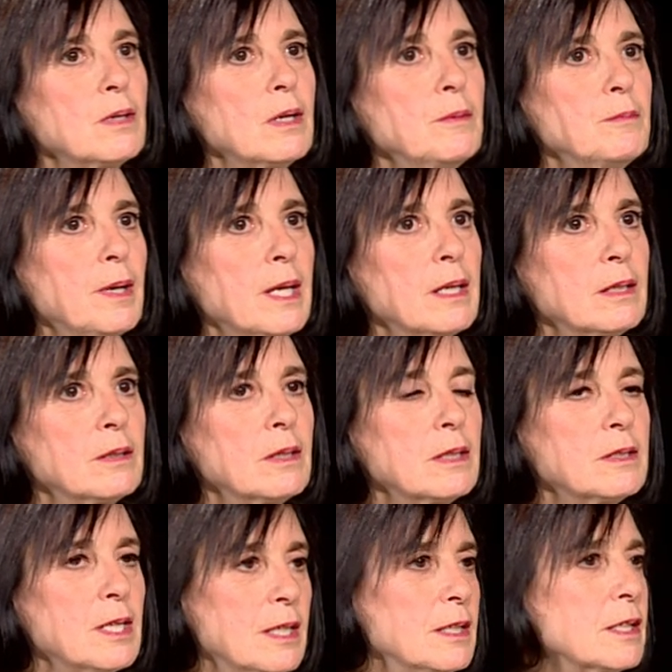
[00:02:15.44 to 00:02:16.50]
a man
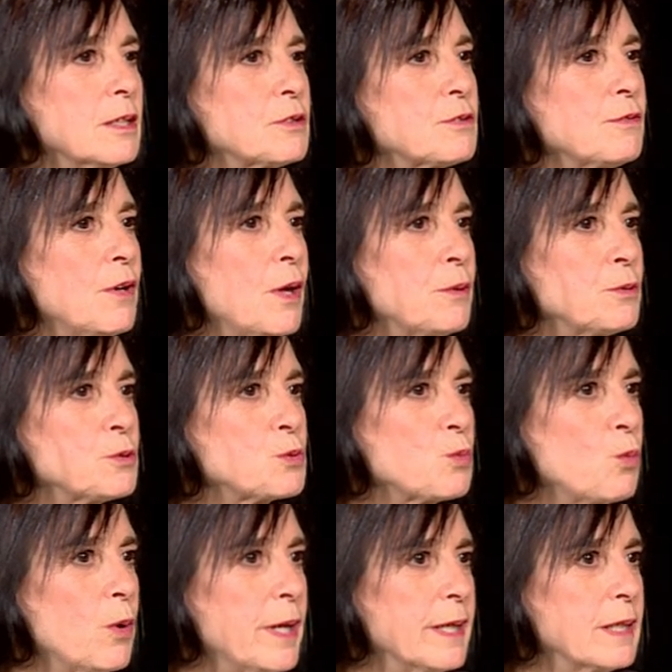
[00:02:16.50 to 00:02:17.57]
attending his father's
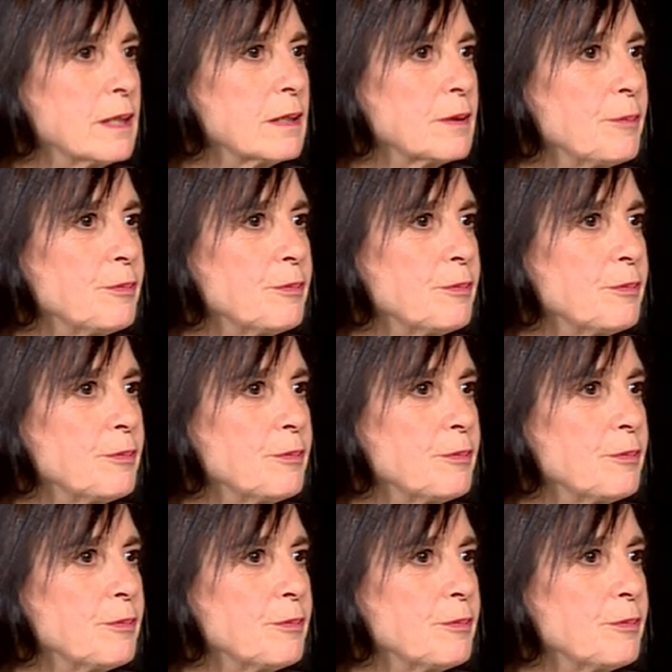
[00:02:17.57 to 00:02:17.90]
wake